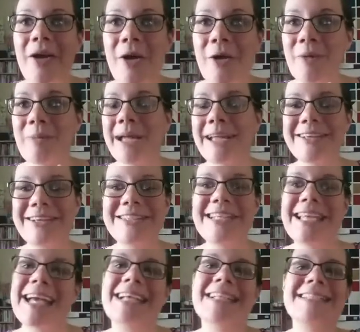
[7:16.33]
Oh my
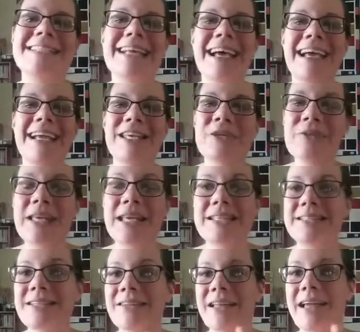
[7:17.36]
goodness, you need
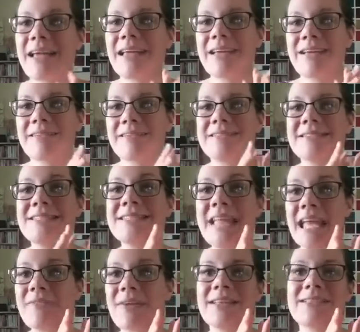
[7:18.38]
to like
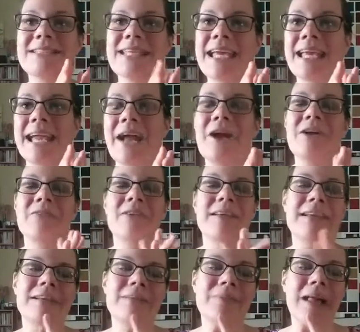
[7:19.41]
save it and take care of it.
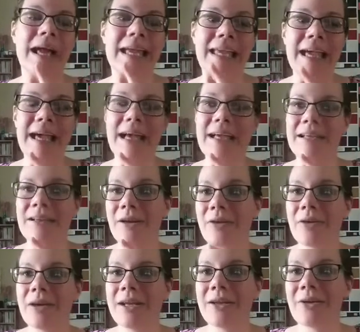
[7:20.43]
And I'm like, yeah, I
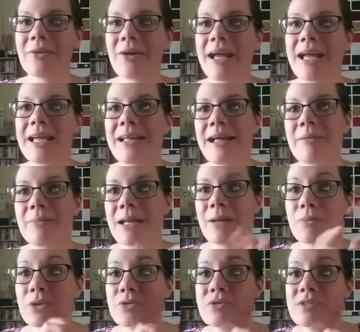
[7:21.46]
know, right? I mean, a
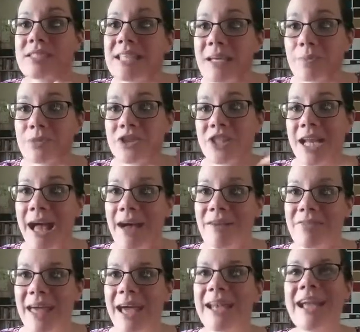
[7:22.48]
museum should have
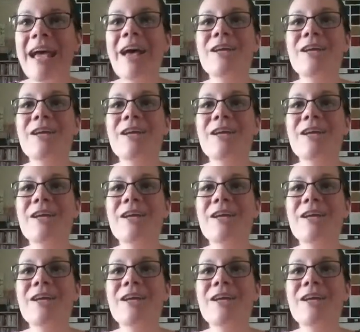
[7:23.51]
that.